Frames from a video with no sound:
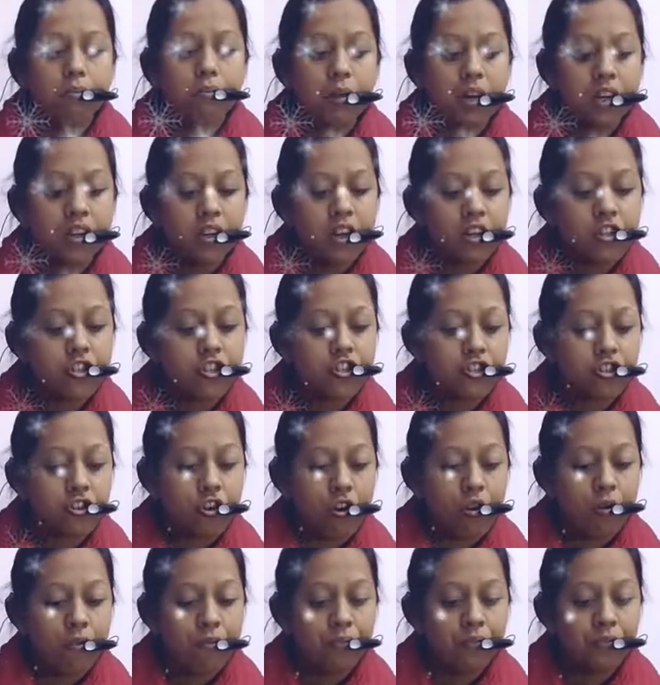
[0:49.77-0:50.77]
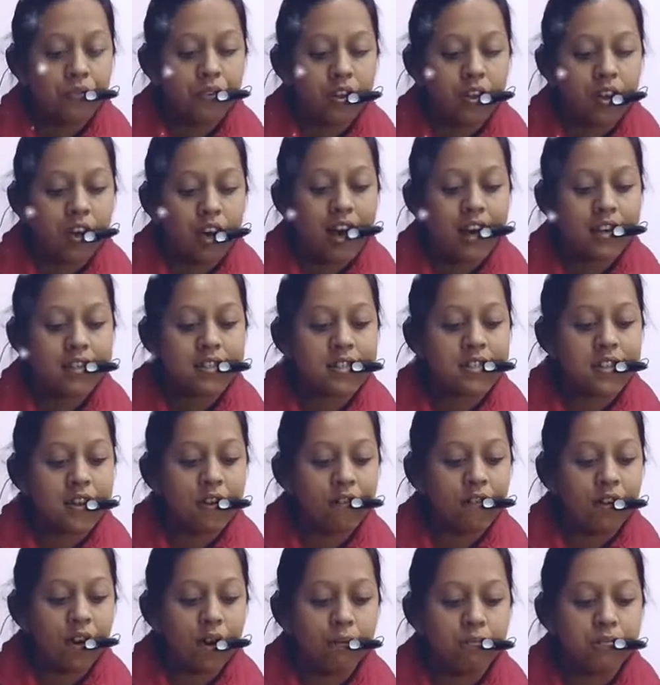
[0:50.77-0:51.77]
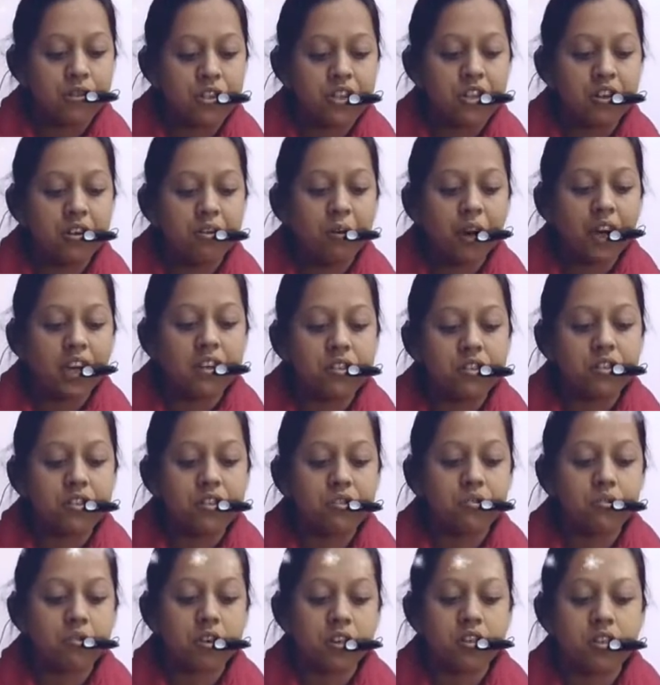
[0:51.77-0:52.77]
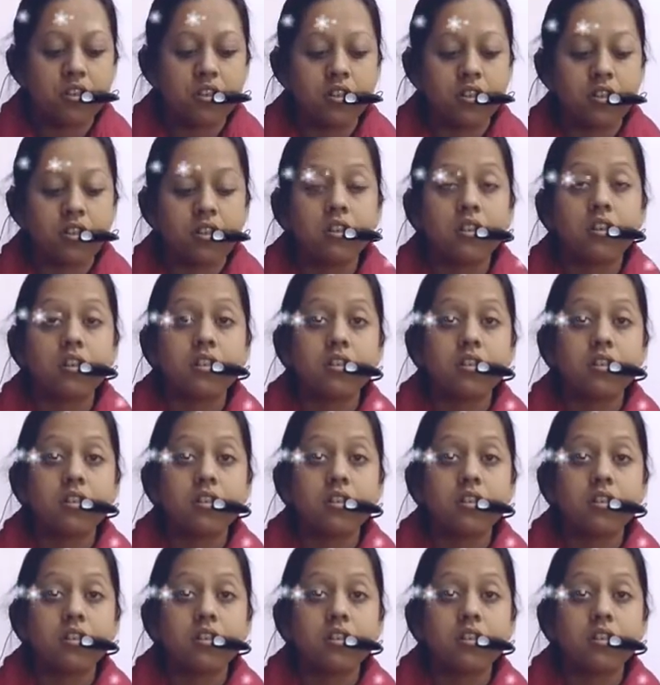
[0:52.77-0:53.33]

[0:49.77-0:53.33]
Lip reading: Bernard Shaw has developed a great interest